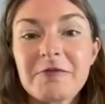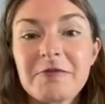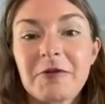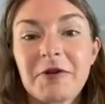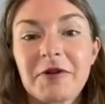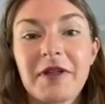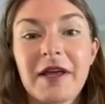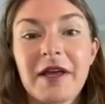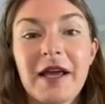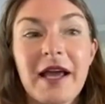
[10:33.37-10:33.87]

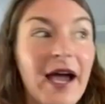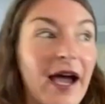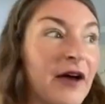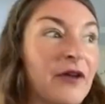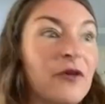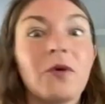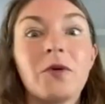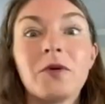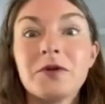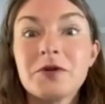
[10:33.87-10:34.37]
where they had
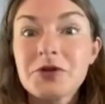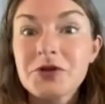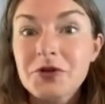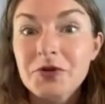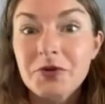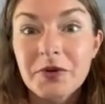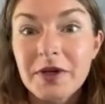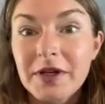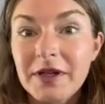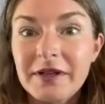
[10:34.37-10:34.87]

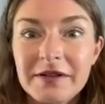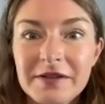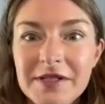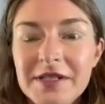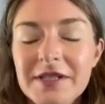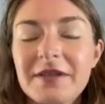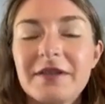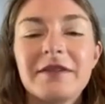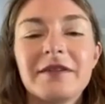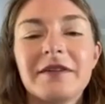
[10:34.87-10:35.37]

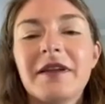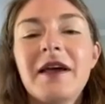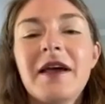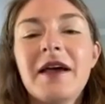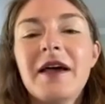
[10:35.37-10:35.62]
orangeries and,